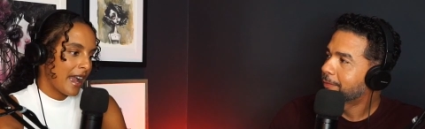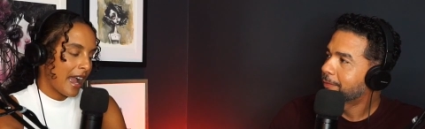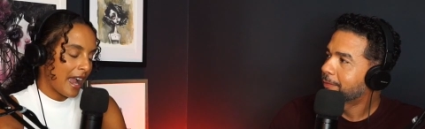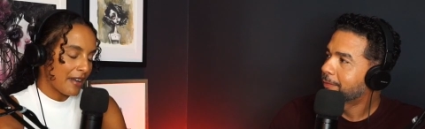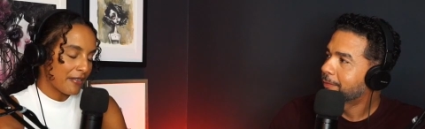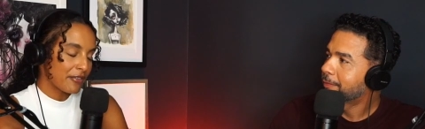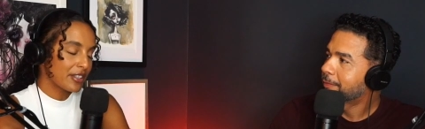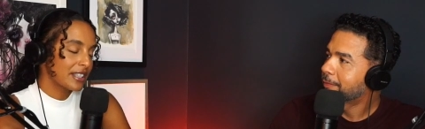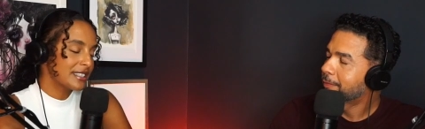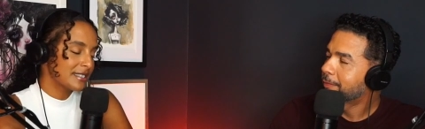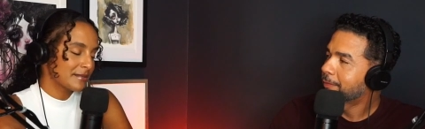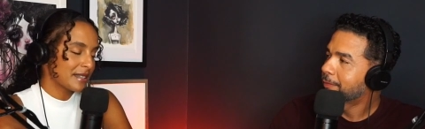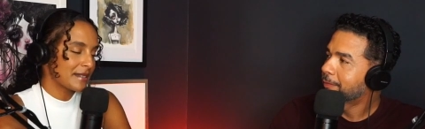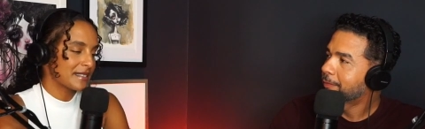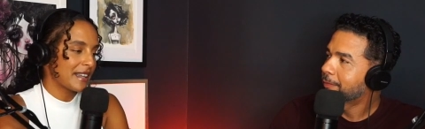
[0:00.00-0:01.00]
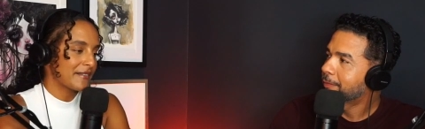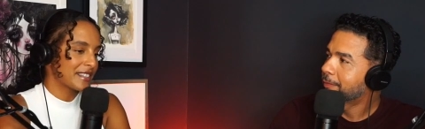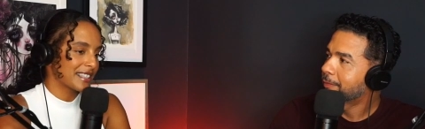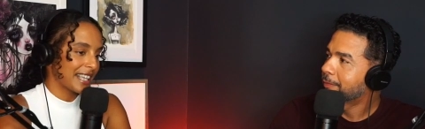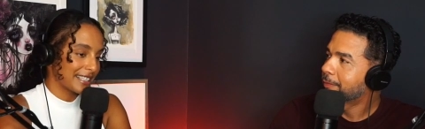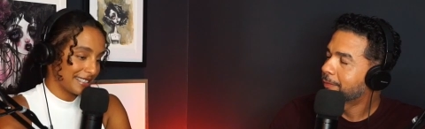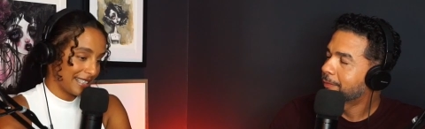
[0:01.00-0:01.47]
Speaker 1: I really sometimes have
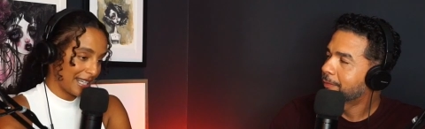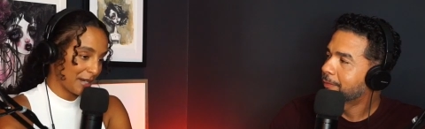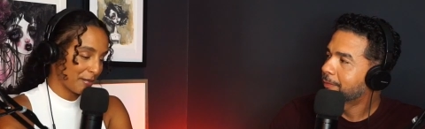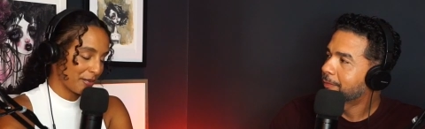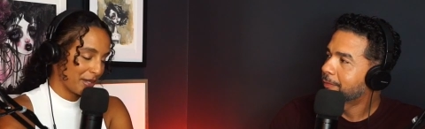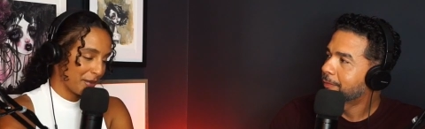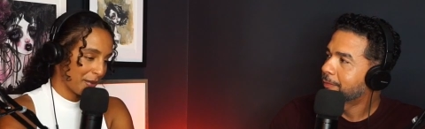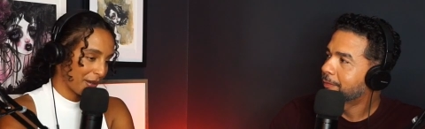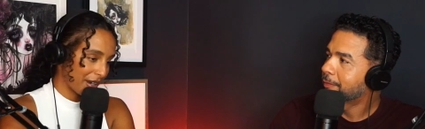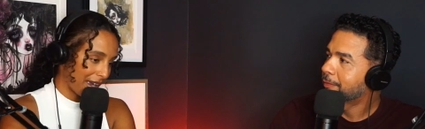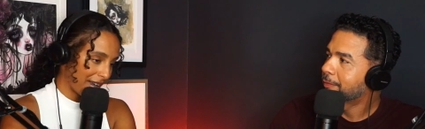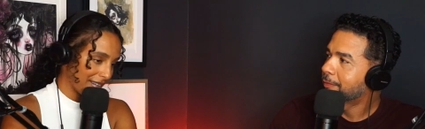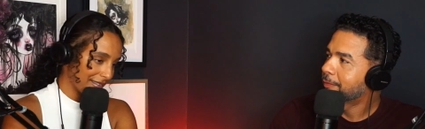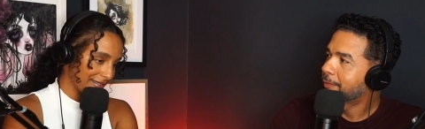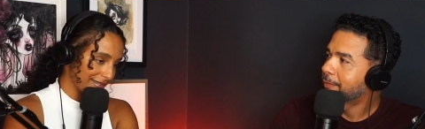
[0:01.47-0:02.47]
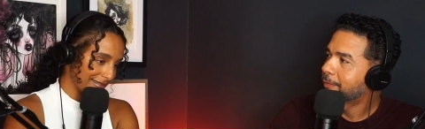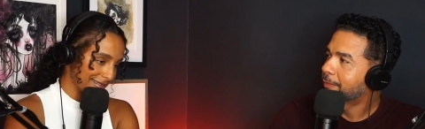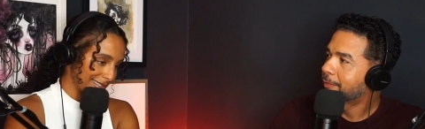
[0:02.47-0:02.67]
to like take a pre workout,